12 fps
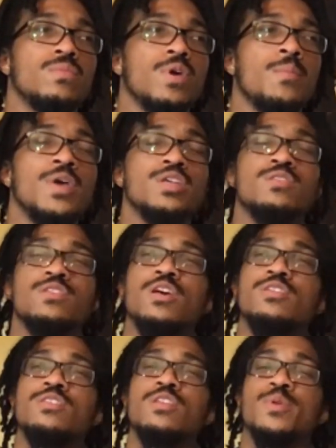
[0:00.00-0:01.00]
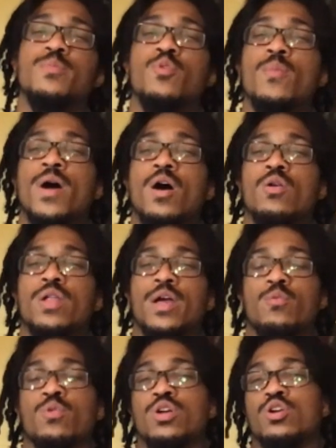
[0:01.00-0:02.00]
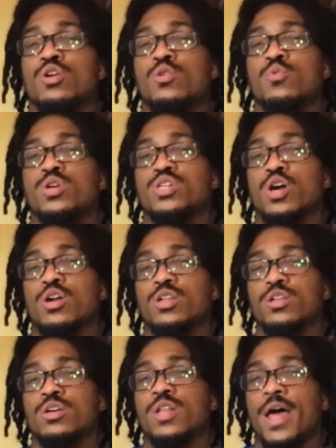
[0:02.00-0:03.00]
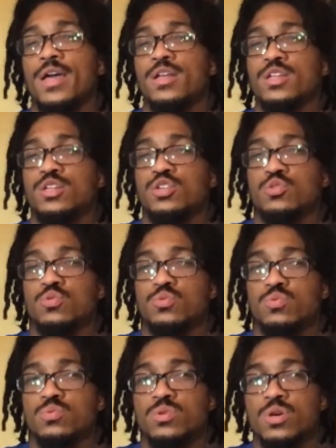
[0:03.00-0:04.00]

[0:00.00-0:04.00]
man, just tell us a little bit more about like what your journey looks like. You